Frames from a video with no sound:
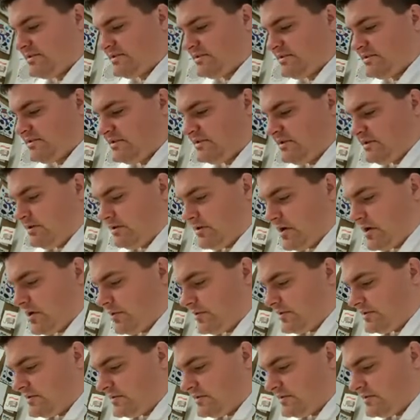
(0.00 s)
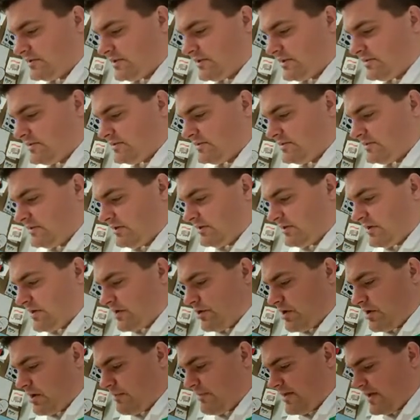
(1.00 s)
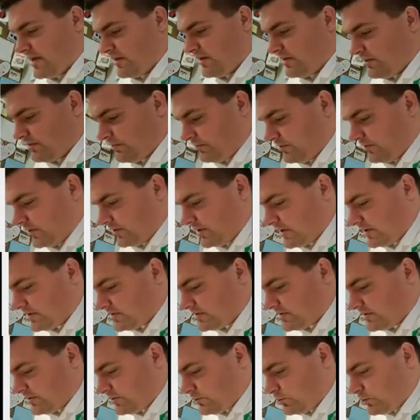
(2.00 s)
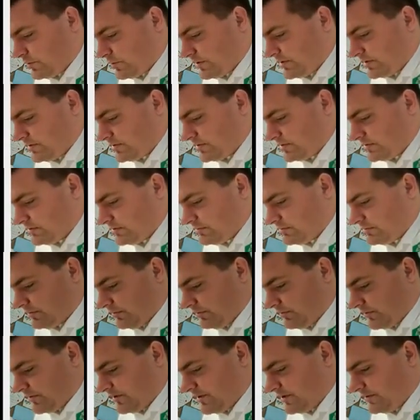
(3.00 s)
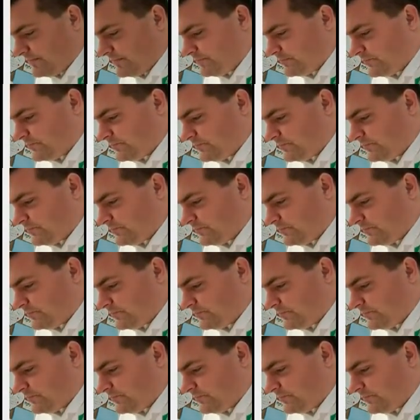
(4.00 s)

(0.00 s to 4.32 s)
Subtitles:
0, this is 0, I'm at 3. So 1, 2, 3.